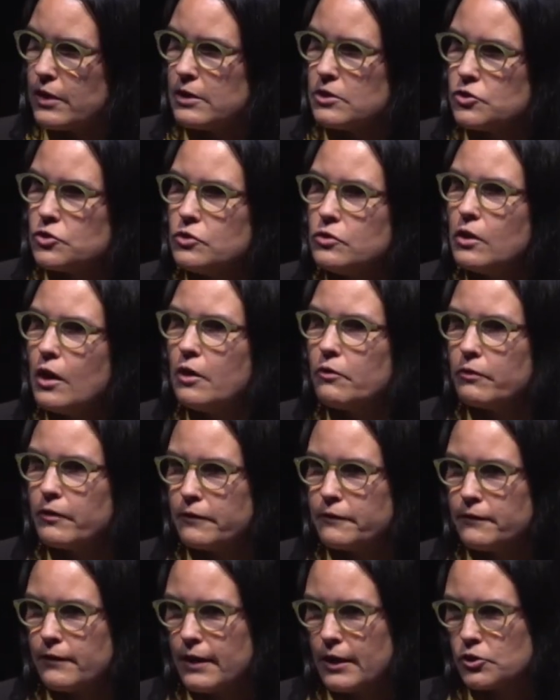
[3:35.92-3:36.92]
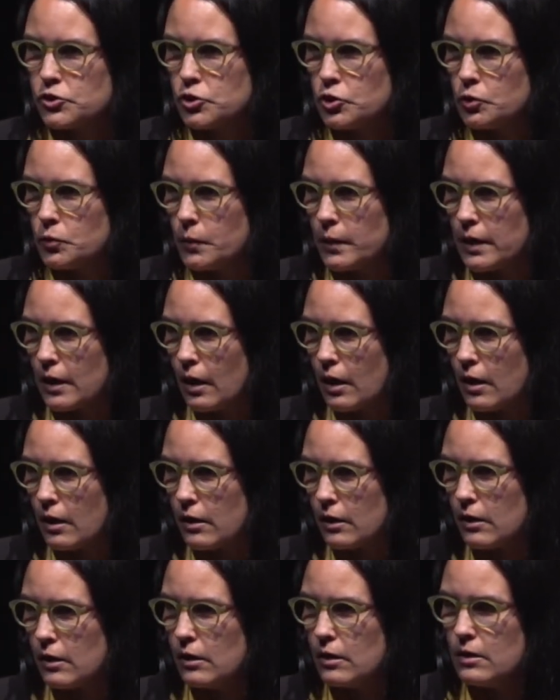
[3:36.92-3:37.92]
that do not reflect who we
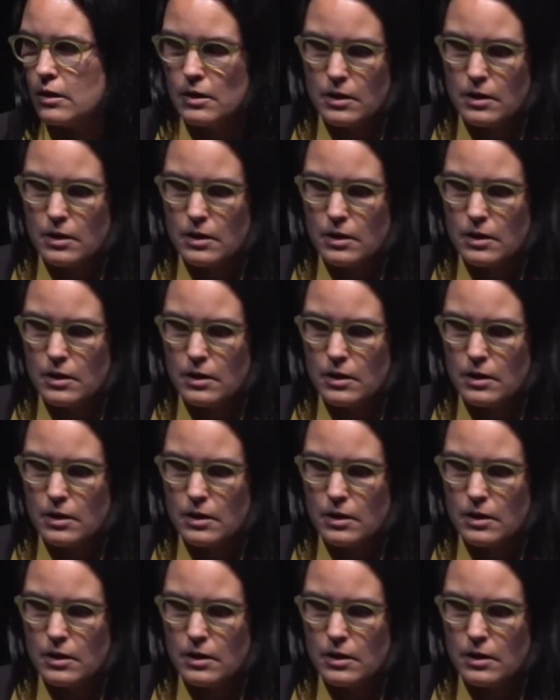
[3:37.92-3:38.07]
are,